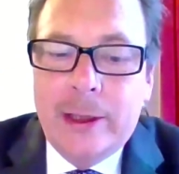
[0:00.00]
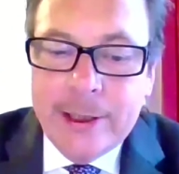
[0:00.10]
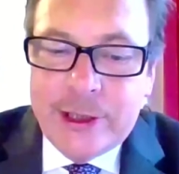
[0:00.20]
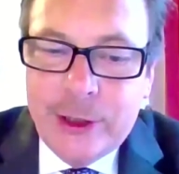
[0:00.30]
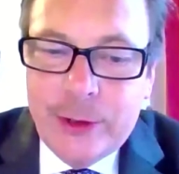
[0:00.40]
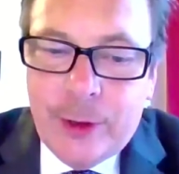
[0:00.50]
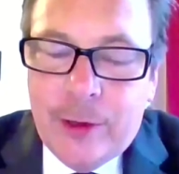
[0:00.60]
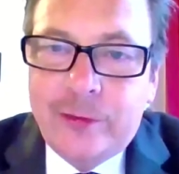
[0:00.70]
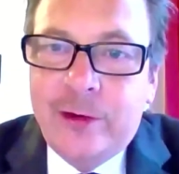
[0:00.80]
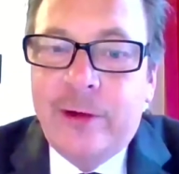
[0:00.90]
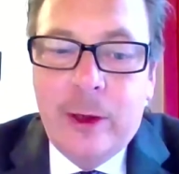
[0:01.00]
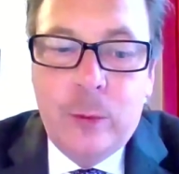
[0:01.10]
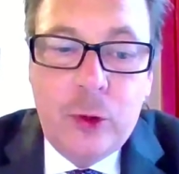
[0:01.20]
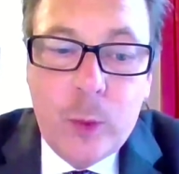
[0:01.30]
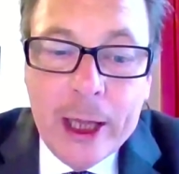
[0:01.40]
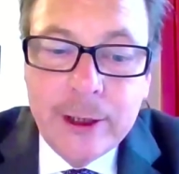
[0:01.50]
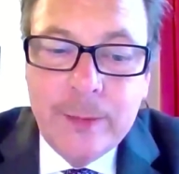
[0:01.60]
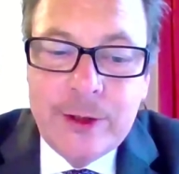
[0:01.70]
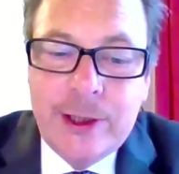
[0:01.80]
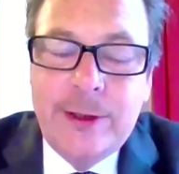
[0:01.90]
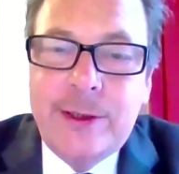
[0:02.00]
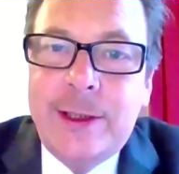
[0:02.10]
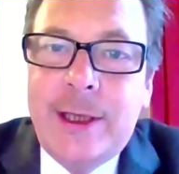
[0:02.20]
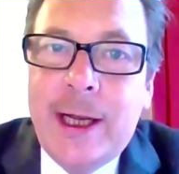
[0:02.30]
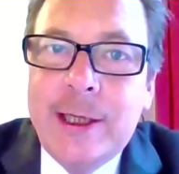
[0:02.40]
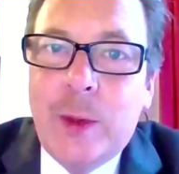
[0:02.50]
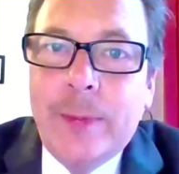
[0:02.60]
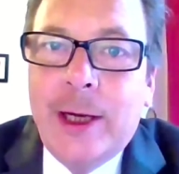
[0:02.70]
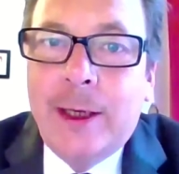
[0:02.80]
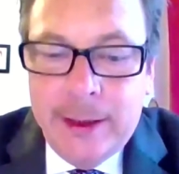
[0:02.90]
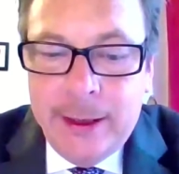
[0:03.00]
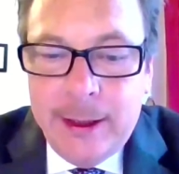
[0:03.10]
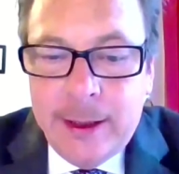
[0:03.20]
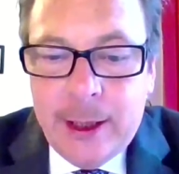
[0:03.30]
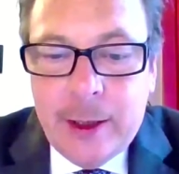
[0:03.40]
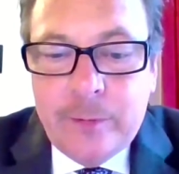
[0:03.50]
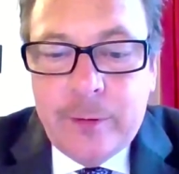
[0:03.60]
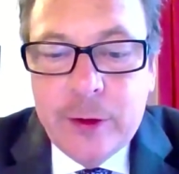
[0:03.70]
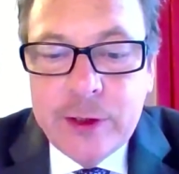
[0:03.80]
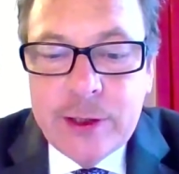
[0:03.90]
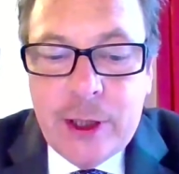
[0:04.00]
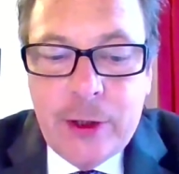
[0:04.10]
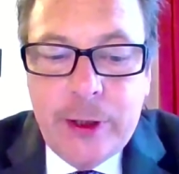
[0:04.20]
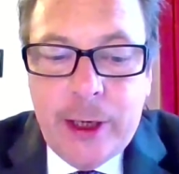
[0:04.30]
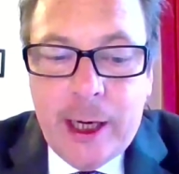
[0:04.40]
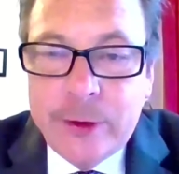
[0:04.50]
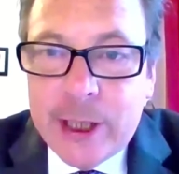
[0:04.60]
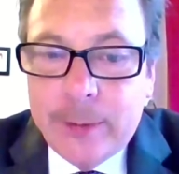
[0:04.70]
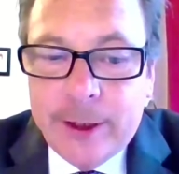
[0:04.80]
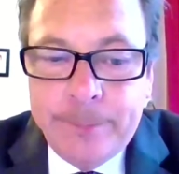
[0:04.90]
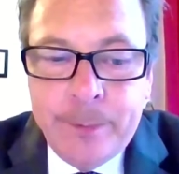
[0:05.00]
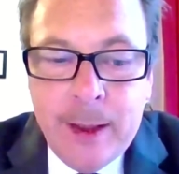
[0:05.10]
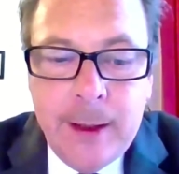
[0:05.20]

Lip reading: Well, I'd like to offer a very warm welcome to you to today's webinar focused on Abu Dhabi.